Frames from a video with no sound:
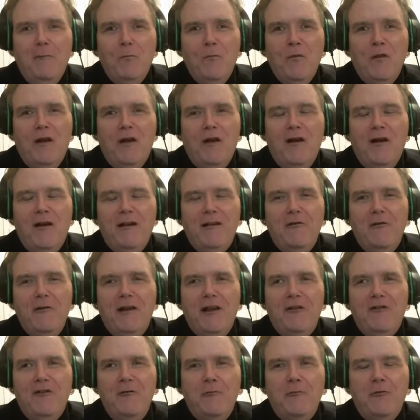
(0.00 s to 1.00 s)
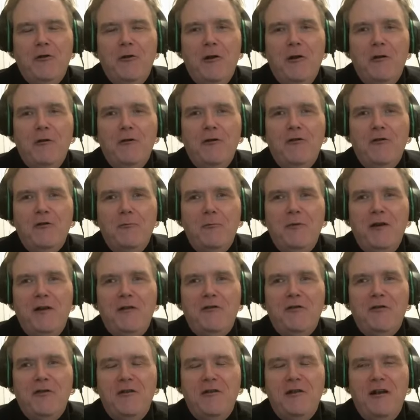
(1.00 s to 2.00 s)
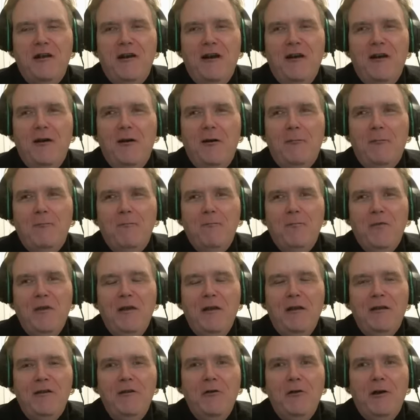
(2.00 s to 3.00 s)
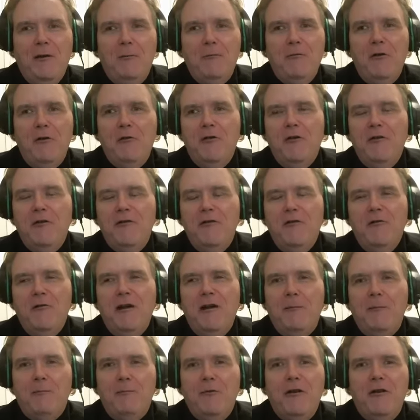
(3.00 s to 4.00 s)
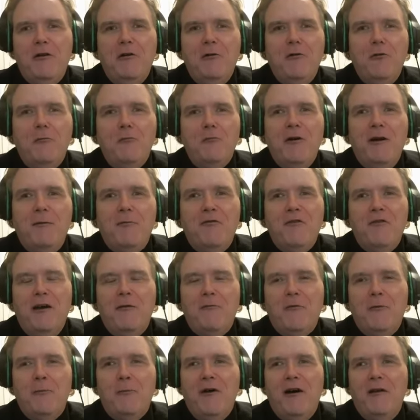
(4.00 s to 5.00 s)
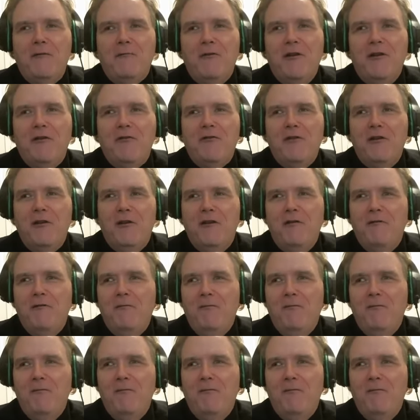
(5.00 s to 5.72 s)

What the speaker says: I don't guess it would hurt us to mention. You don't happen to know the website for PodFest, do you?